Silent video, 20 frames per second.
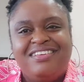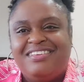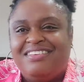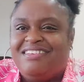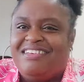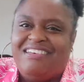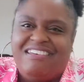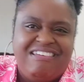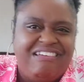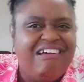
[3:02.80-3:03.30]

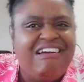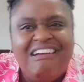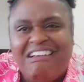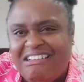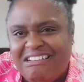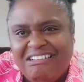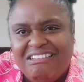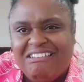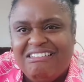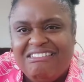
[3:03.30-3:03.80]

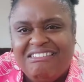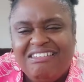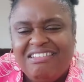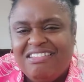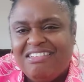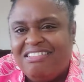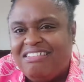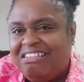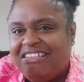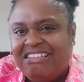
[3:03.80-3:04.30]
I
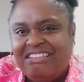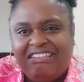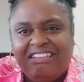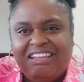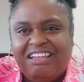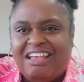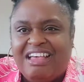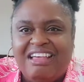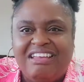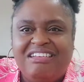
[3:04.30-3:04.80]

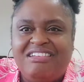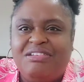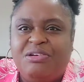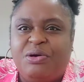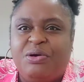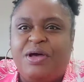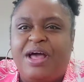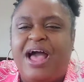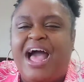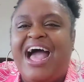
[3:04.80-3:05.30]
don't
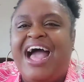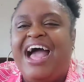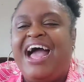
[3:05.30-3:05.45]
know.